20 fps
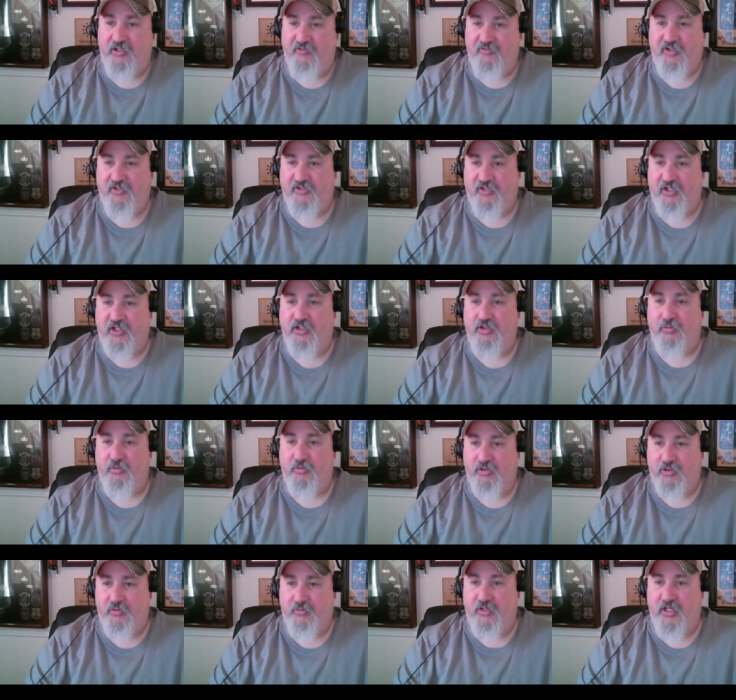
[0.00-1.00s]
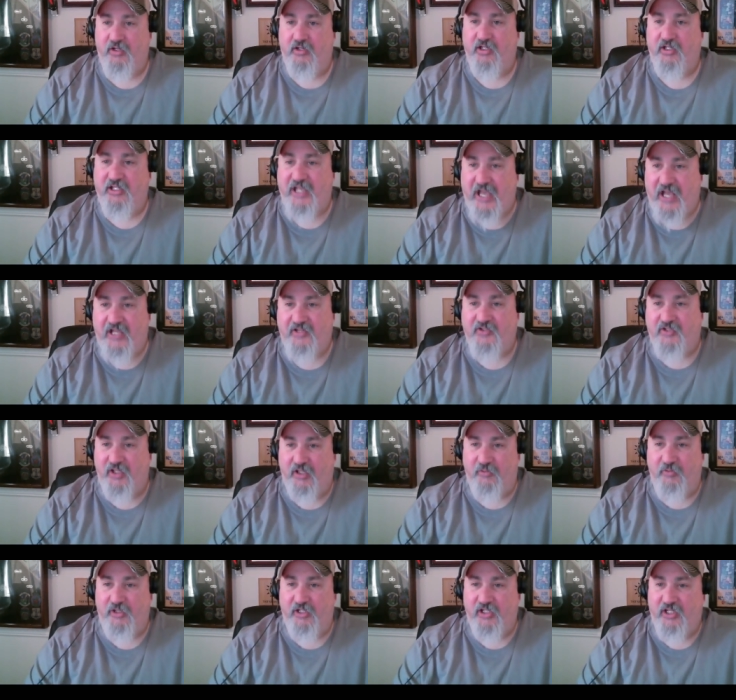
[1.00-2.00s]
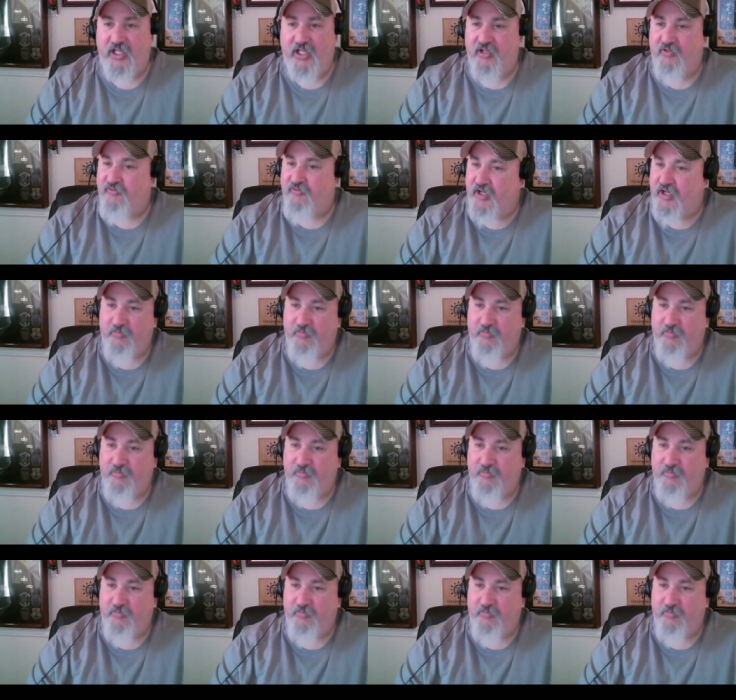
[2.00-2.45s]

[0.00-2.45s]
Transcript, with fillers: feels like you're rolling around in a casket when you can't fight